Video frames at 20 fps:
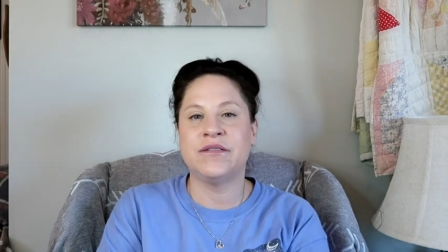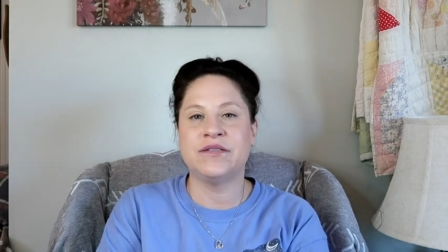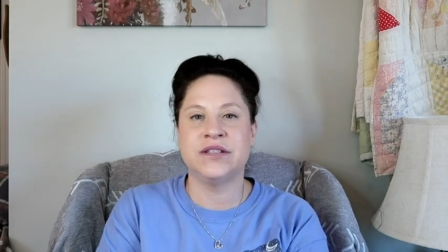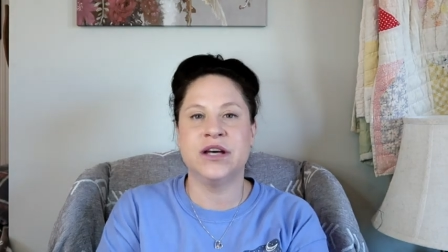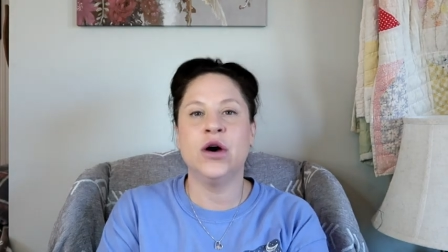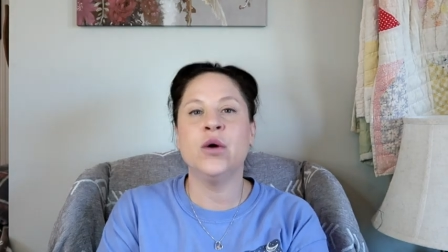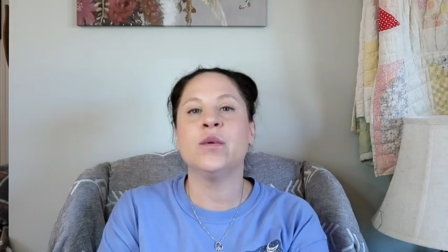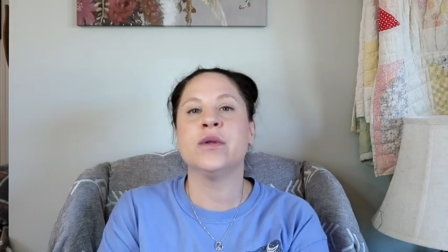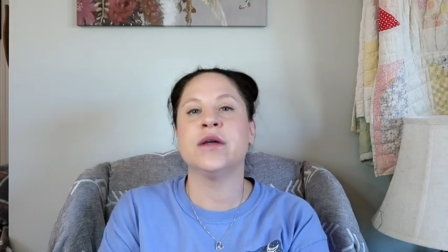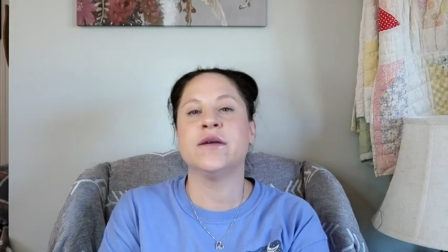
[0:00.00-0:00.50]
I've
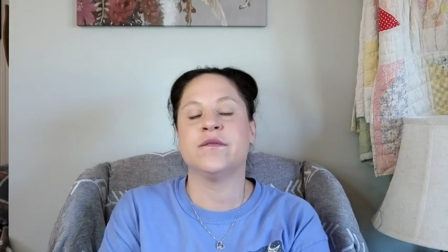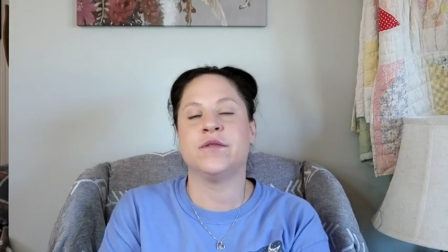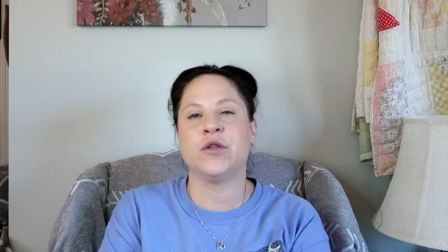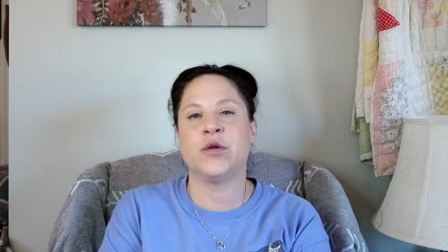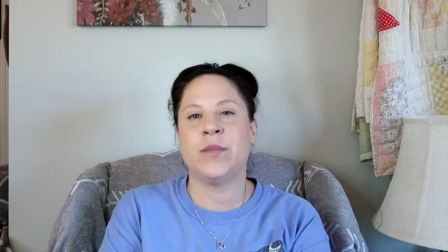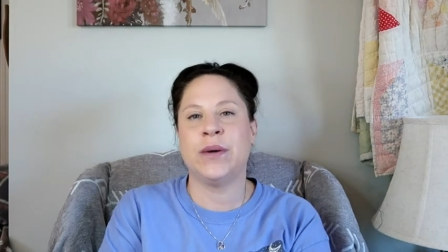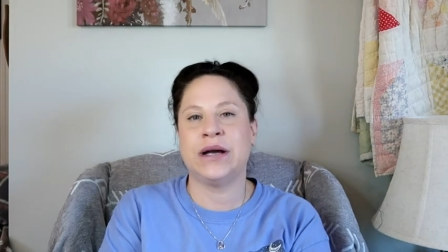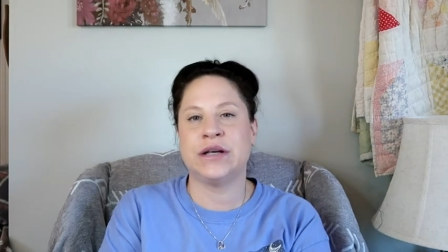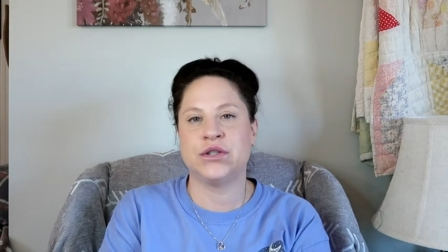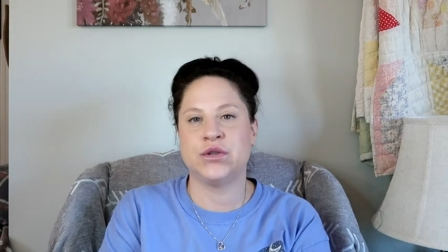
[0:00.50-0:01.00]
dealt with it for
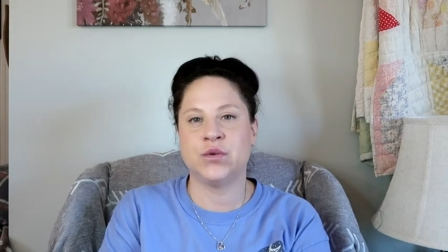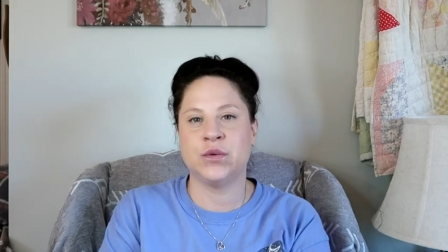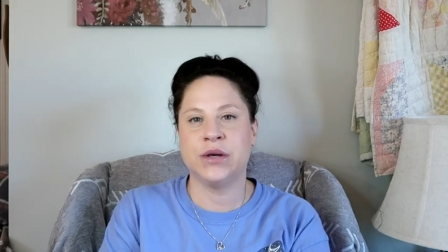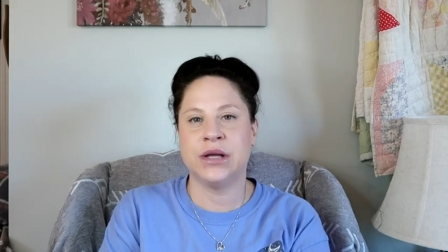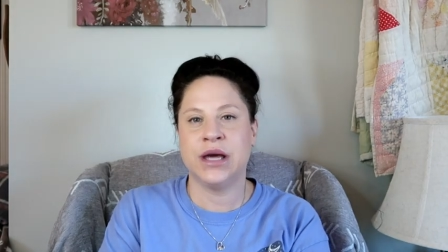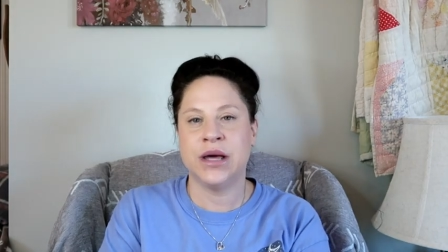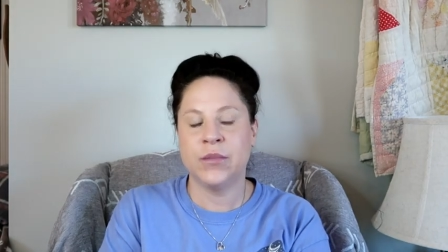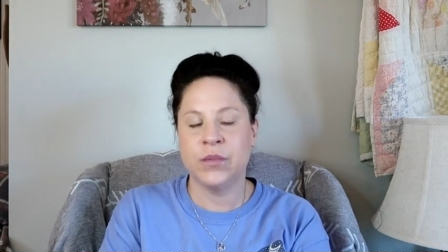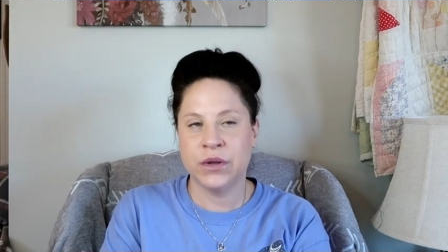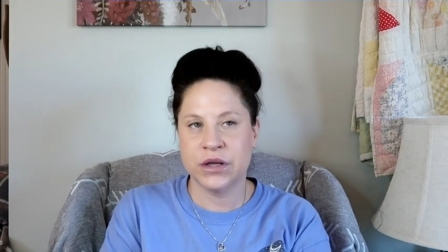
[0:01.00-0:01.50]
the past
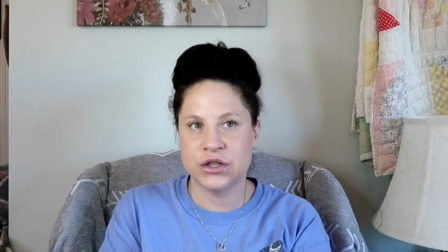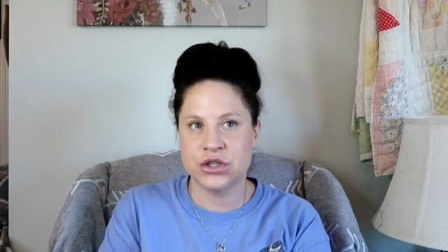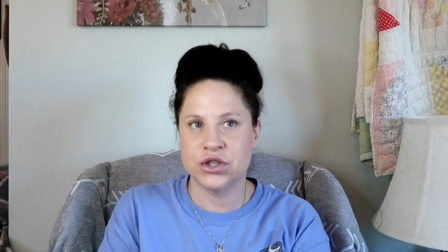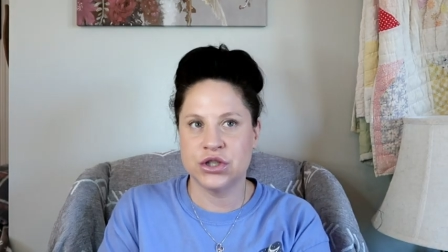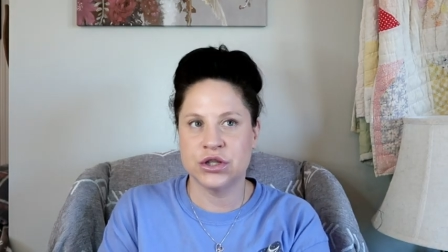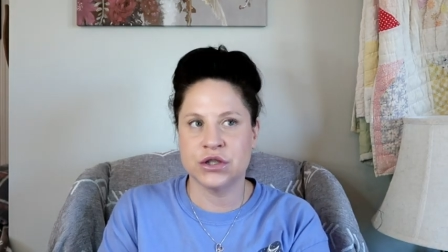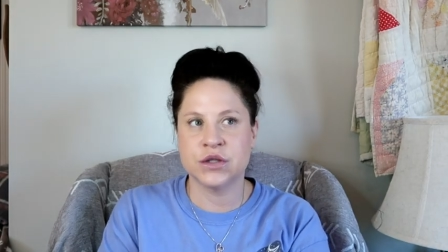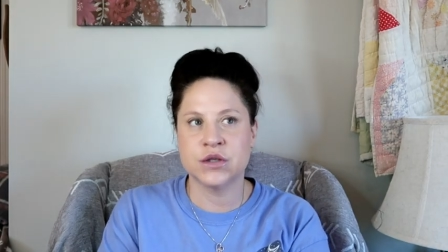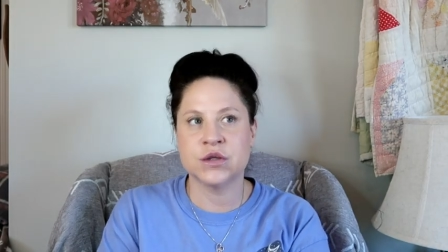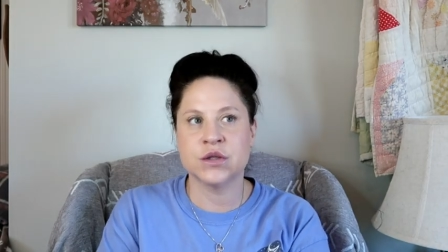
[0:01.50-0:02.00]
28
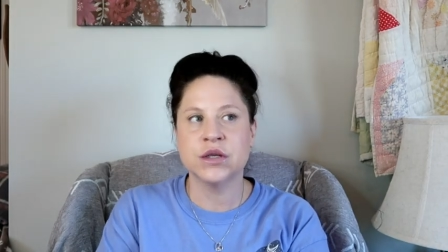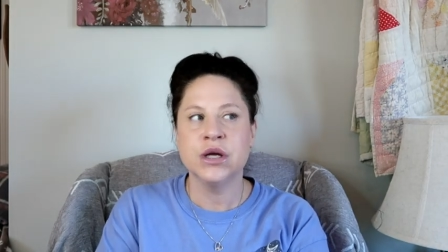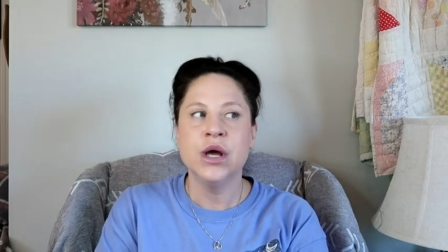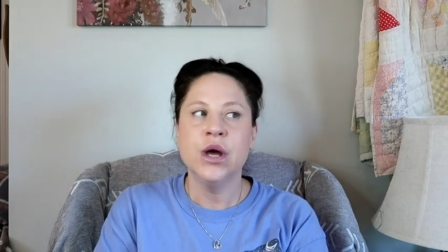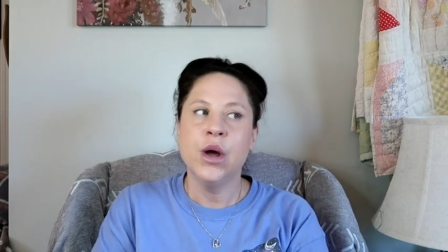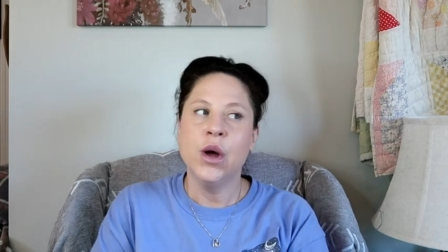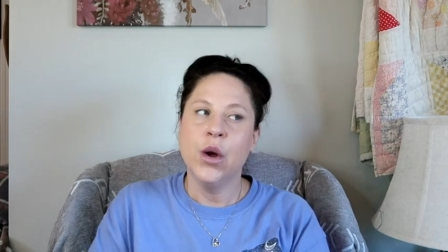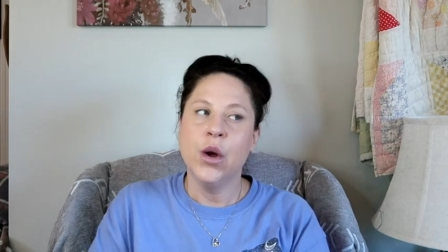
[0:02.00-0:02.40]
plus years